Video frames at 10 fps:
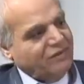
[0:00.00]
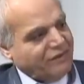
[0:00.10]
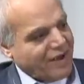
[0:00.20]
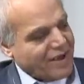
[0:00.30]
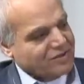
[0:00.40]

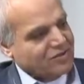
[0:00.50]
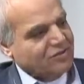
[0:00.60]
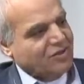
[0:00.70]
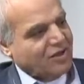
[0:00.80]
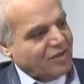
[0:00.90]
defects, you
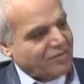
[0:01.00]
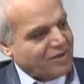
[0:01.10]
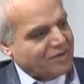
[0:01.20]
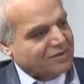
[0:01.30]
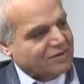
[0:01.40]
talk
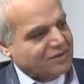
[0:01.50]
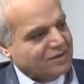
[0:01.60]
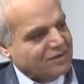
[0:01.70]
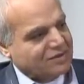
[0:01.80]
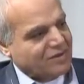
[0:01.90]
about...
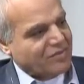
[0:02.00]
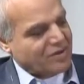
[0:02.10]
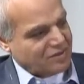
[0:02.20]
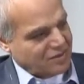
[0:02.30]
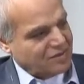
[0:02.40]
Uh,
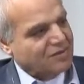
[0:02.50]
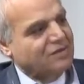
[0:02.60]
Neurological